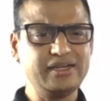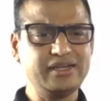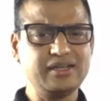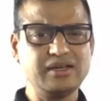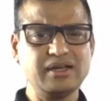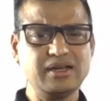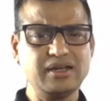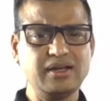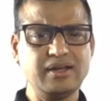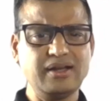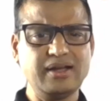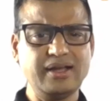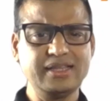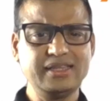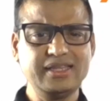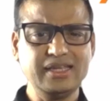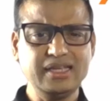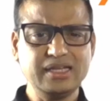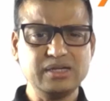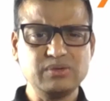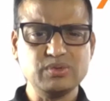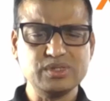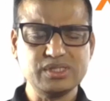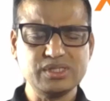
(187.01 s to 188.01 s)
I
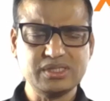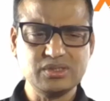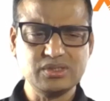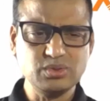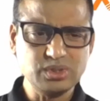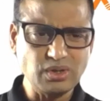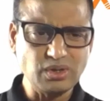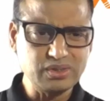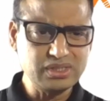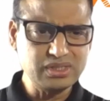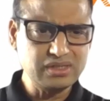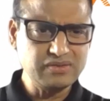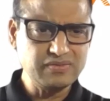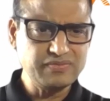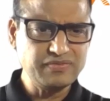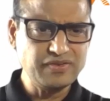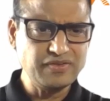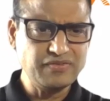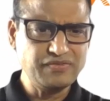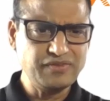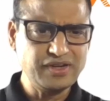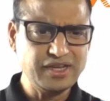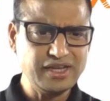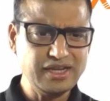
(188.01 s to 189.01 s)
think it was
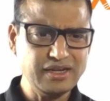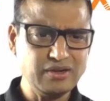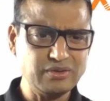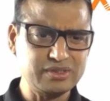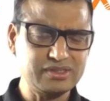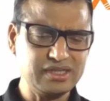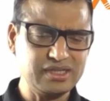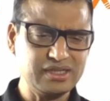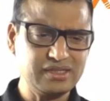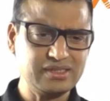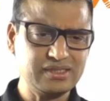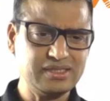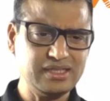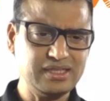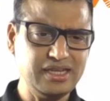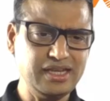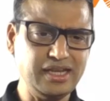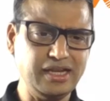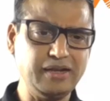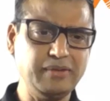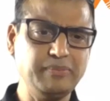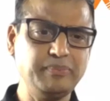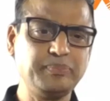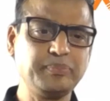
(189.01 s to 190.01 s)
2015 or
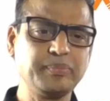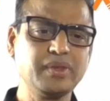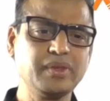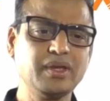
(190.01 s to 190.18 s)
16